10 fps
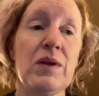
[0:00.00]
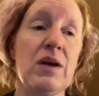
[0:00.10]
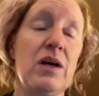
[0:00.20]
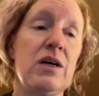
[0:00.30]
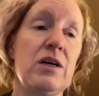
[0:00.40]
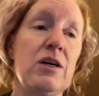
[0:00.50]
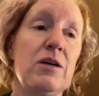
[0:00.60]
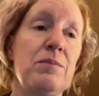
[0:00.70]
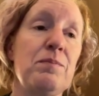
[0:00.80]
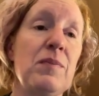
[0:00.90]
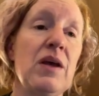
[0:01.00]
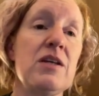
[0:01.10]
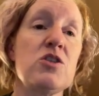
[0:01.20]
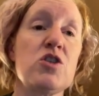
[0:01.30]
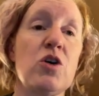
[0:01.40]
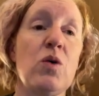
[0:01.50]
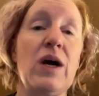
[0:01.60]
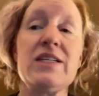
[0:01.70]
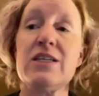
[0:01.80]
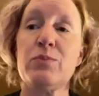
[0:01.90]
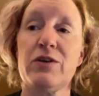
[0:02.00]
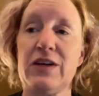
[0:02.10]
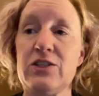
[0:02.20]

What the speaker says: And so I did provide